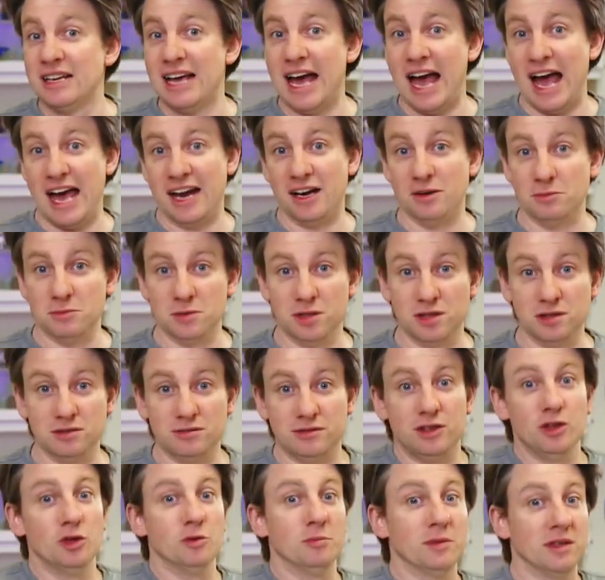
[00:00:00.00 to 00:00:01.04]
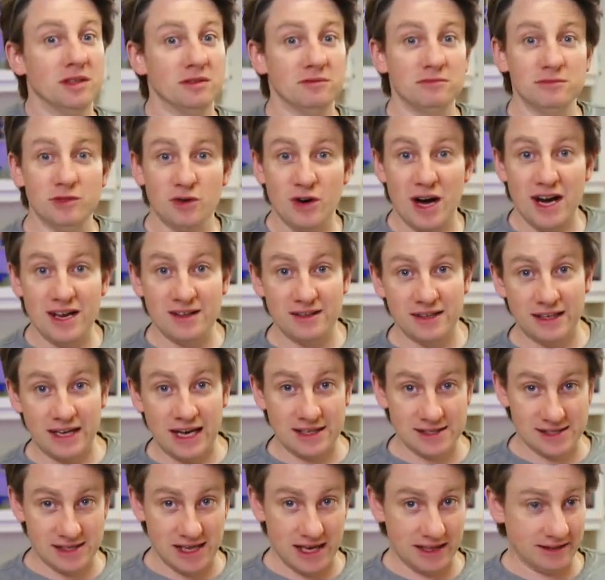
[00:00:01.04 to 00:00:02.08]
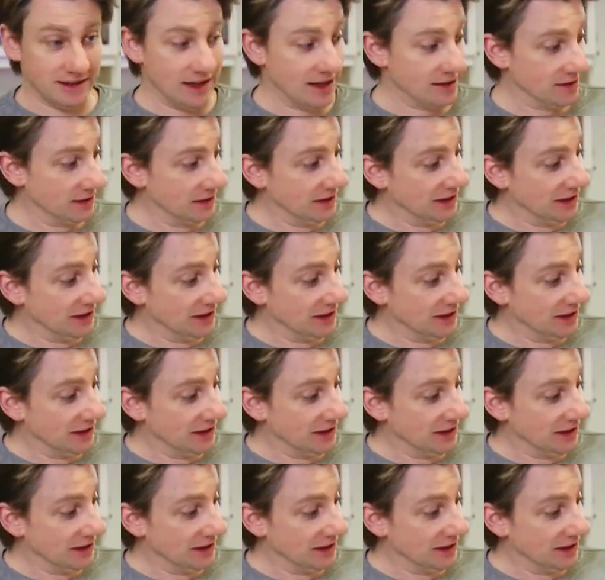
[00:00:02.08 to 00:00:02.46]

animal, human, or anything else like that.